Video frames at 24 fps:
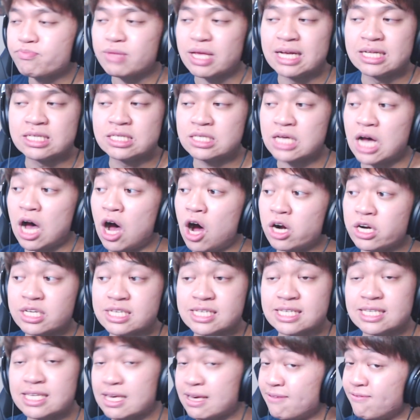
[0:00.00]
It's
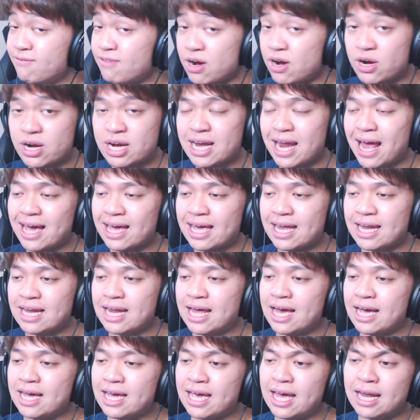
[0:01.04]
honestly very neck and
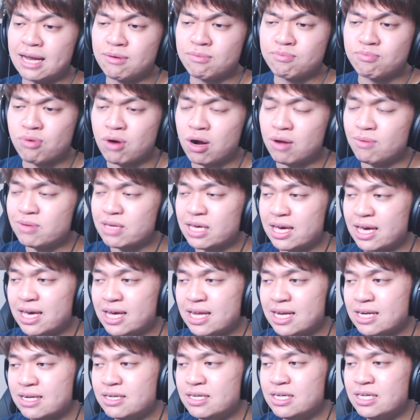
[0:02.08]
neck and probably
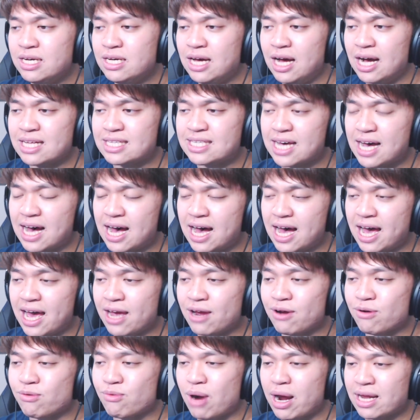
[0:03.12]
in a
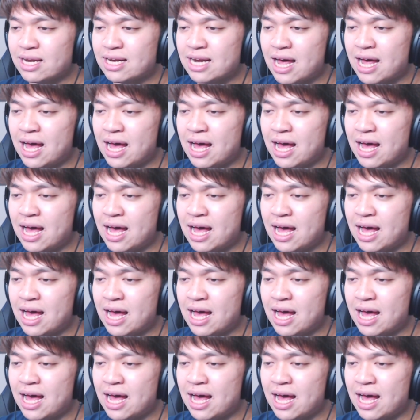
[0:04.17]
tie right